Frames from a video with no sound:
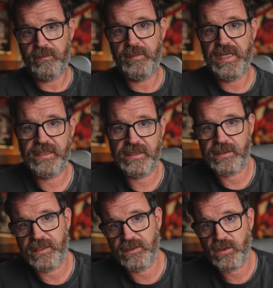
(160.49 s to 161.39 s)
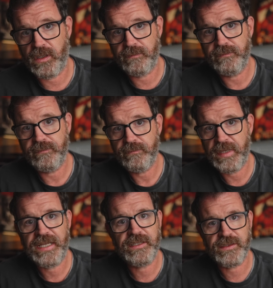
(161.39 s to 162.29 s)
beating us like a drum,
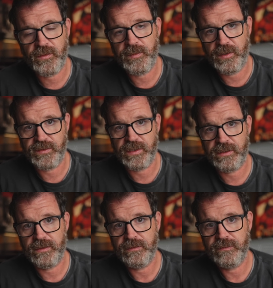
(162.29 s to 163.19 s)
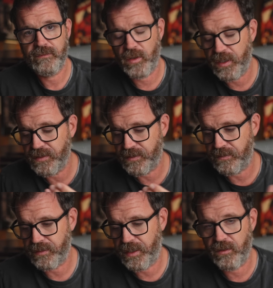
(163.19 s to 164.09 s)
making his own music for his
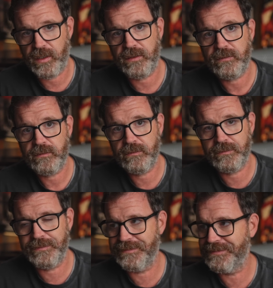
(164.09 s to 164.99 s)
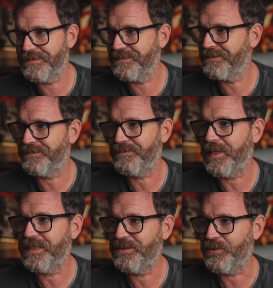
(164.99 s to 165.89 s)
hearing
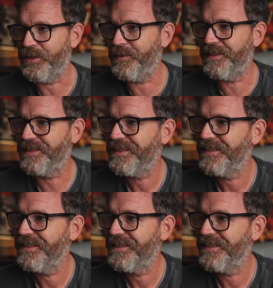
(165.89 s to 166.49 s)
enjoyment.